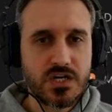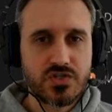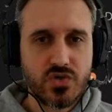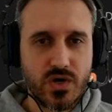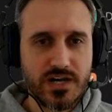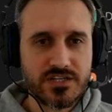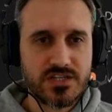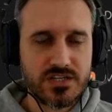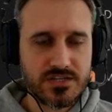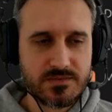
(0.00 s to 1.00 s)
So I
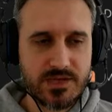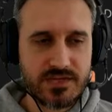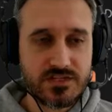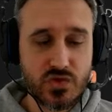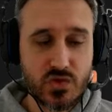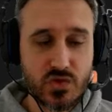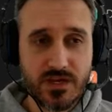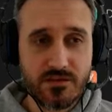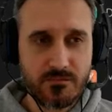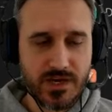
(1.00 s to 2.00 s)
actually explained it's
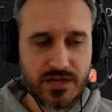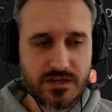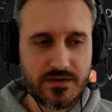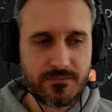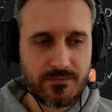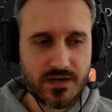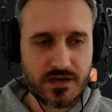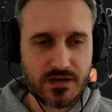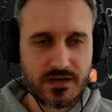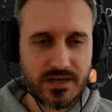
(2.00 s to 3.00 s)
already in beta,
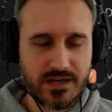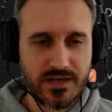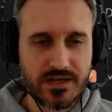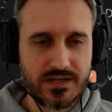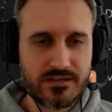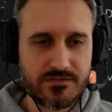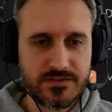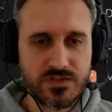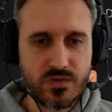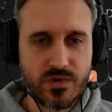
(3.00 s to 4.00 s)
and if
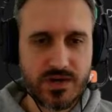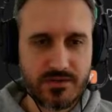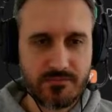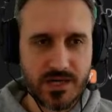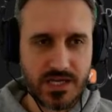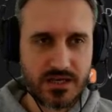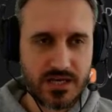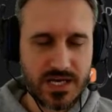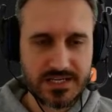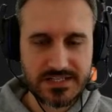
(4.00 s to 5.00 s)
it's already in
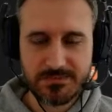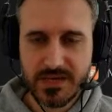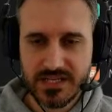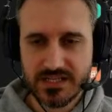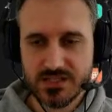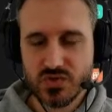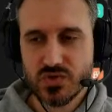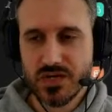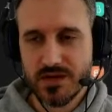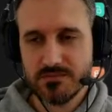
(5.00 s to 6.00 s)
beta, I expect it
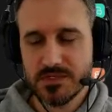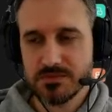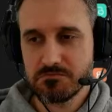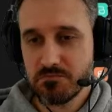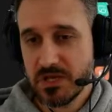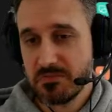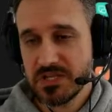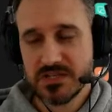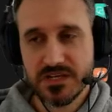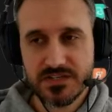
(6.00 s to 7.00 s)
to come in
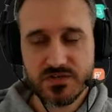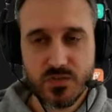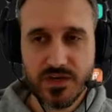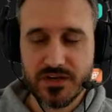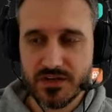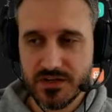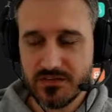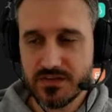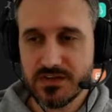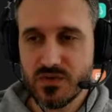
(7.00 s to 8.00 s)
maybe the next week
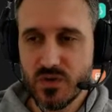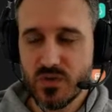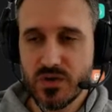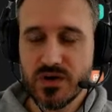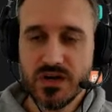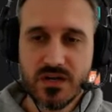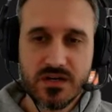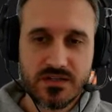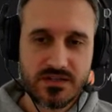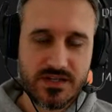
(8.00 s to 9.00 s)
even, or
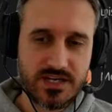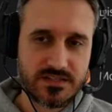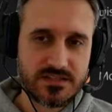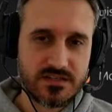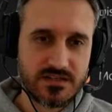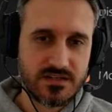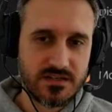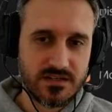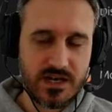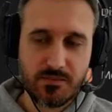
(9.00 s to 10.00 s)
the next
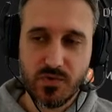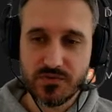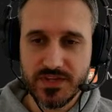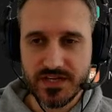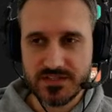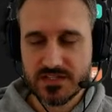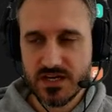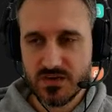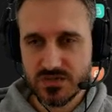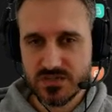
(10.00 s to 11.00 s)
couple of days,
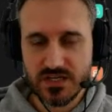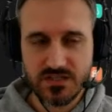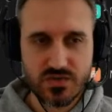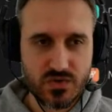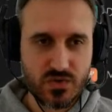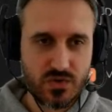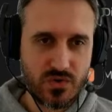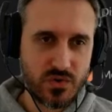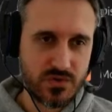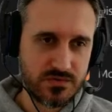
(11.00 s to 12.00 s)
I would say. So
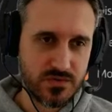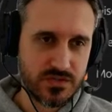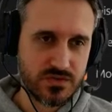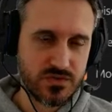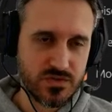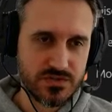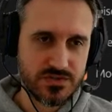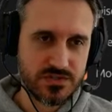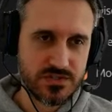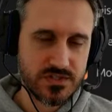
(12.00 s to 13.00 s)
all the Windows
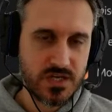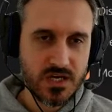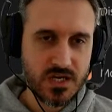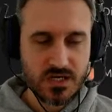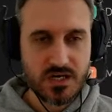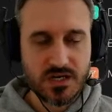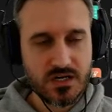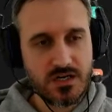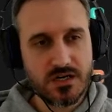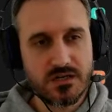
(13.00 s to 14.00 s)
users,
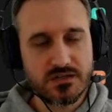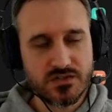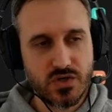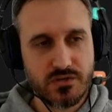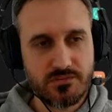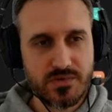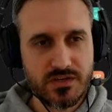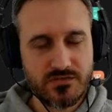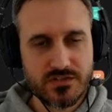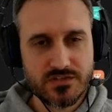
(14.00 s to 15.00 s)
don't
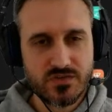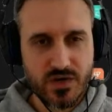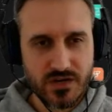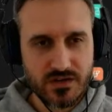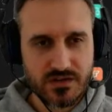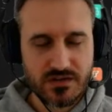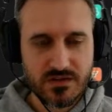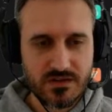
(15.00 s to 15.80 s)
be frustrated.